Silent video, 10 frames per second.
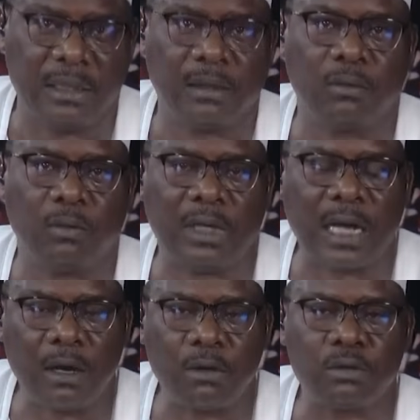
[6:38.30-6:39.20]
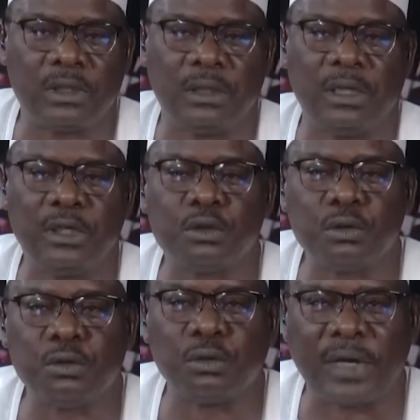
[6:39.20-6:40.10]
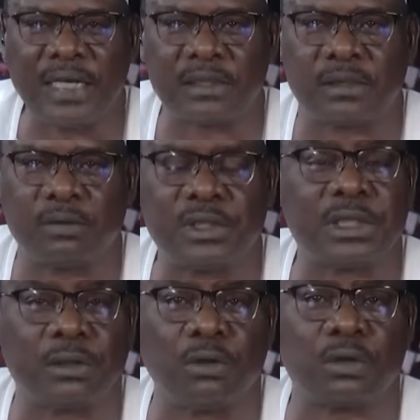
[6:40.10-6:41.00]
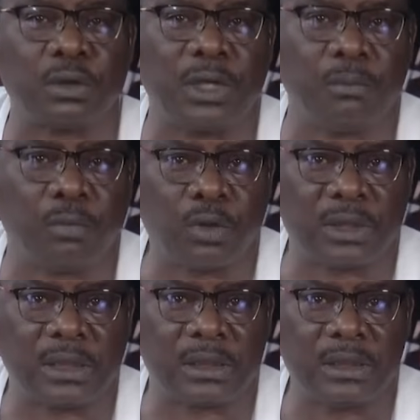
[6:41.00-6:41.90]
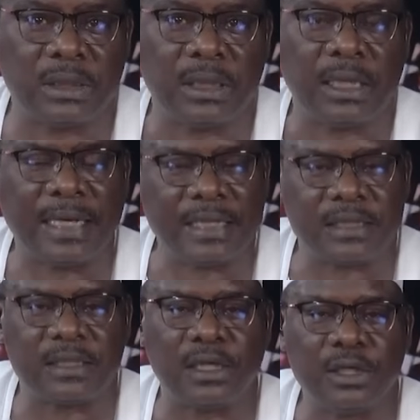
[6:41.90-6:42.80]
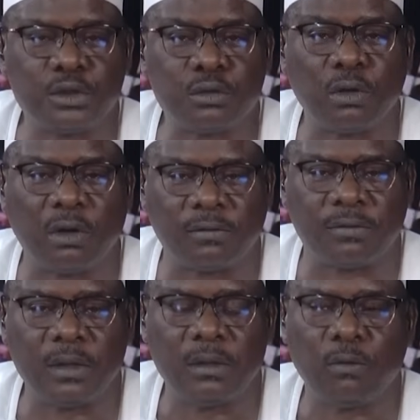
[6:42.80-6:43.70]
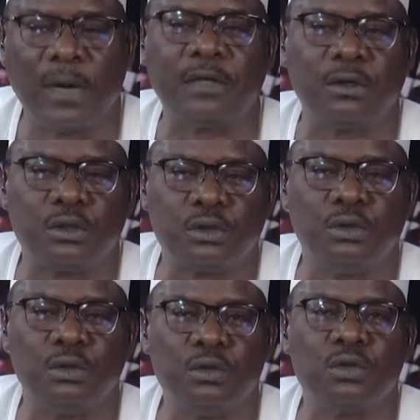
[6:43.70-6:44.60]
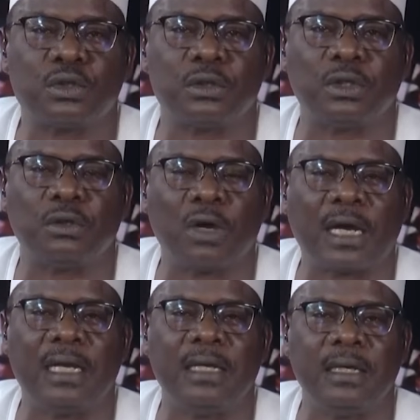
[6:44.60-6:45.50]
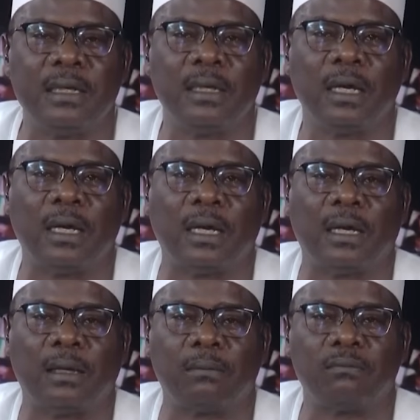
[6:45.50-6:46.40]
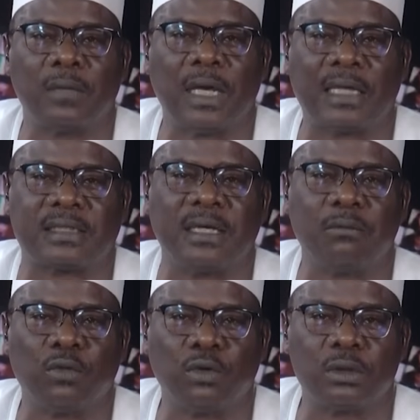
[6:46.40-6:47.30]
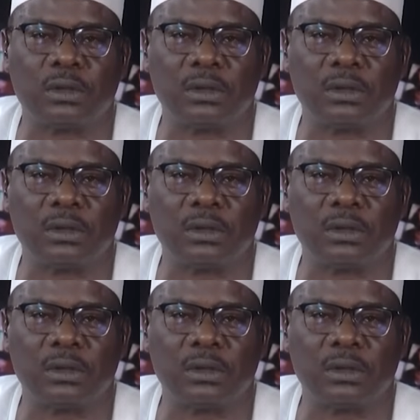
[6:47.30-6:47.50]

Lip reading: Now, the issue you raised, which is also important, is the issue of why don't you use the locally assembled